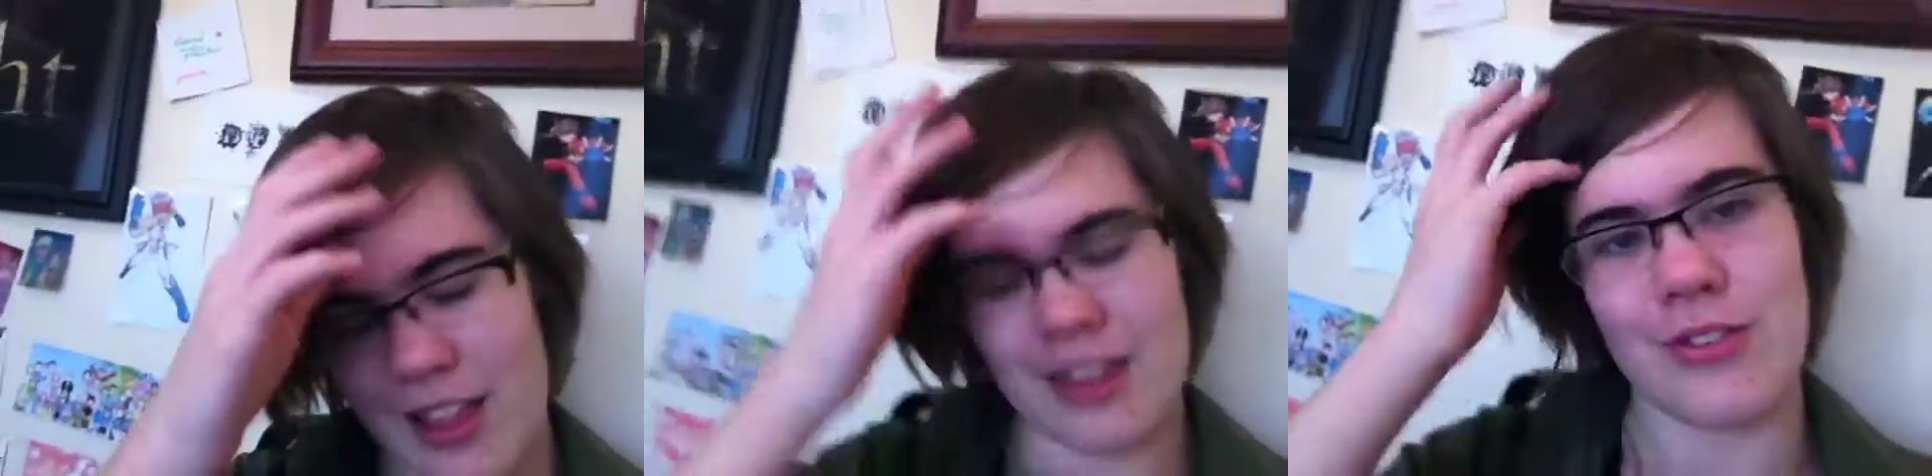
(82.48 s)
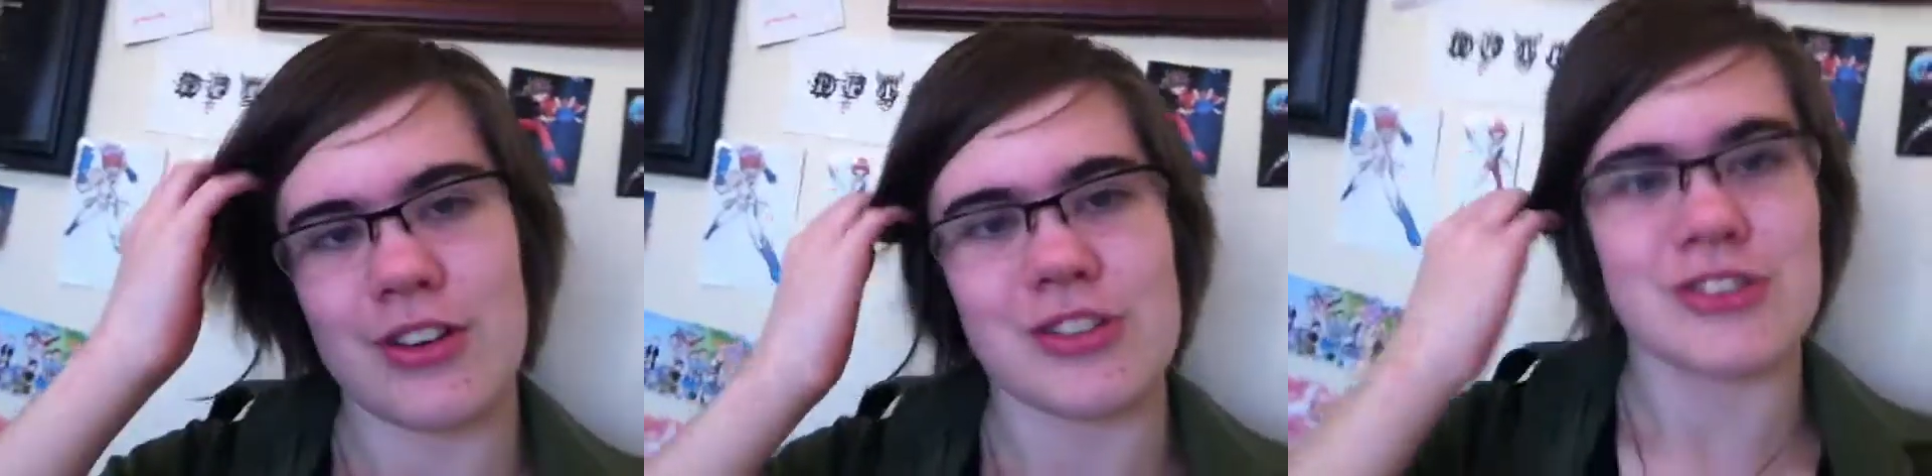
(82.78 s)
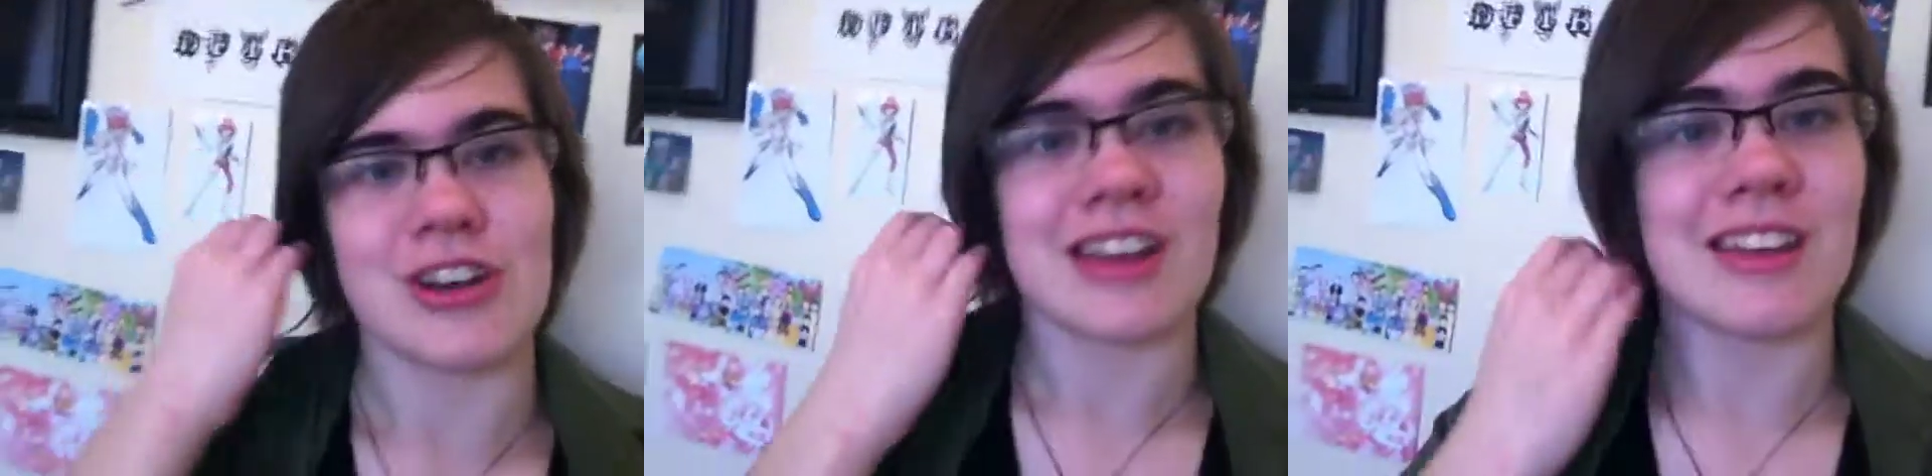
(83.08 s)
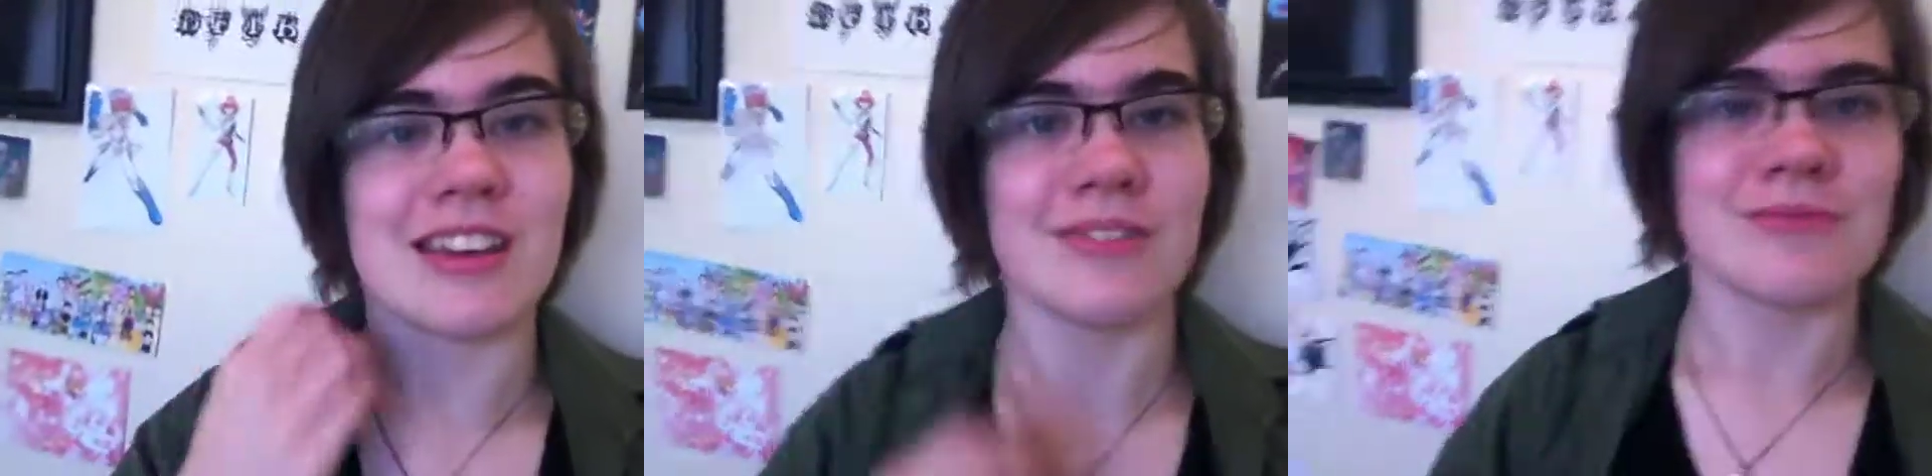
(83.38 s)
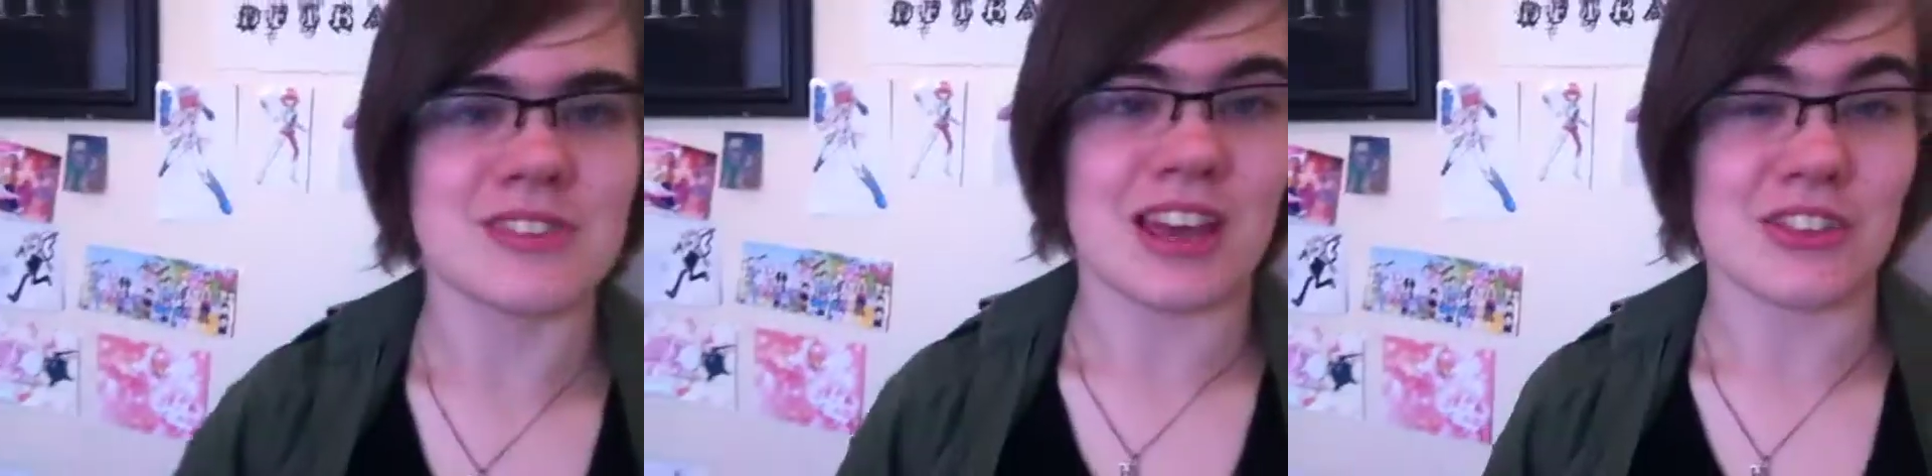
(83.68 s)
live in Australia,
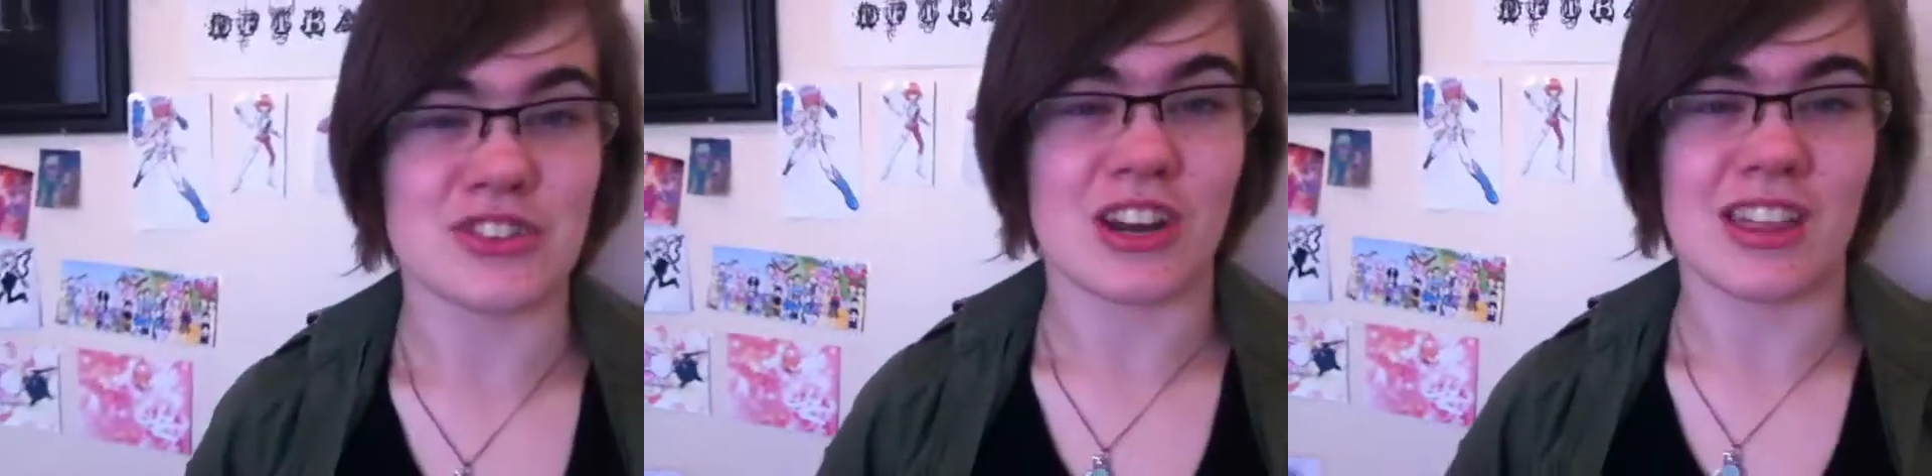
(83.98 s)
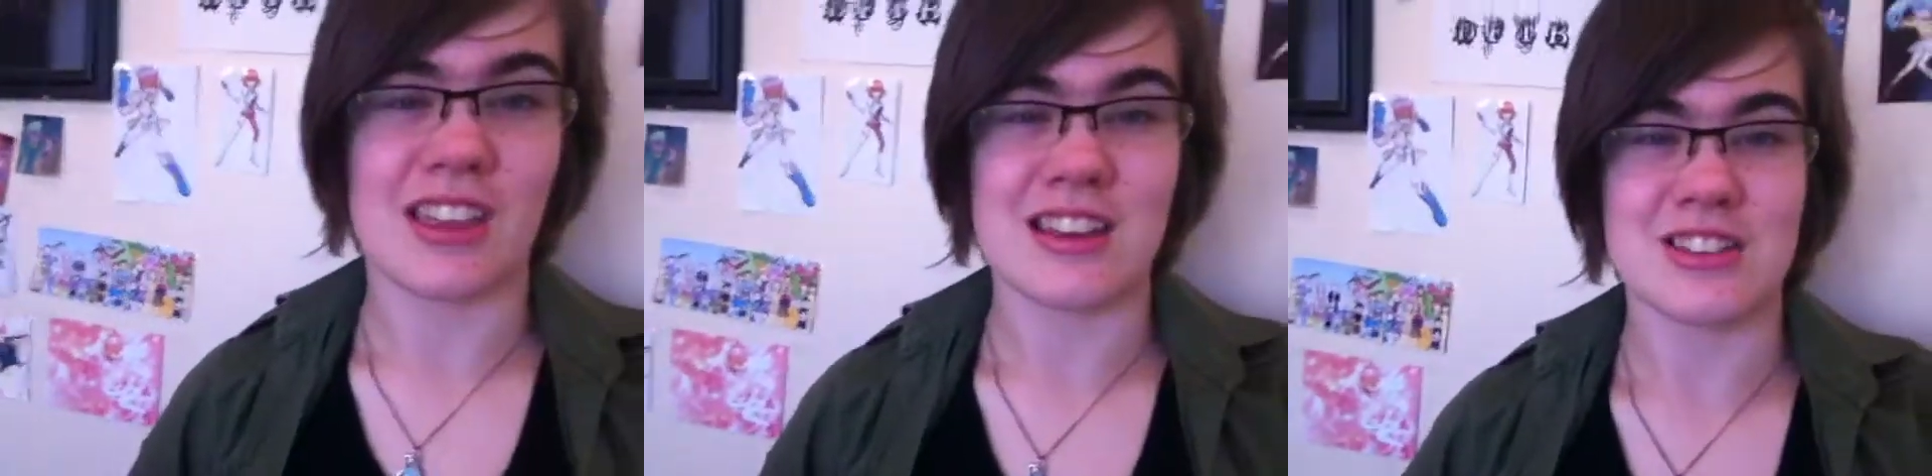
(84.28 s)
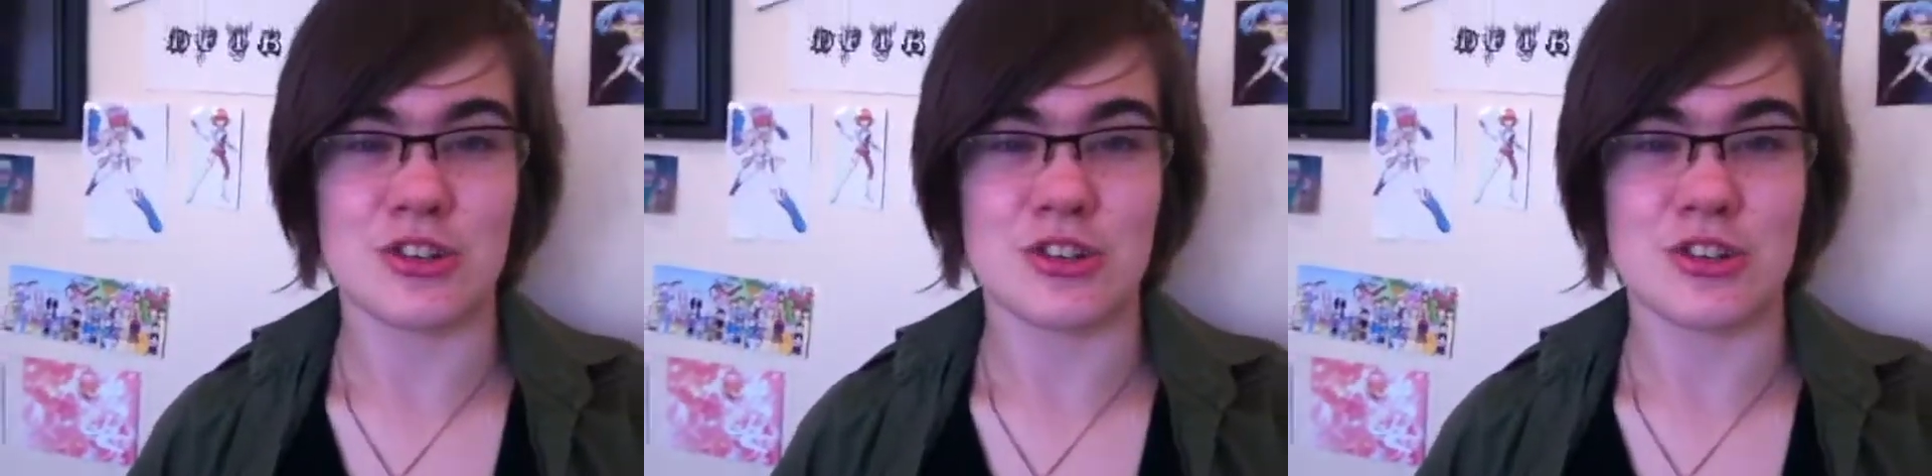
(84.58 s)
South Australia,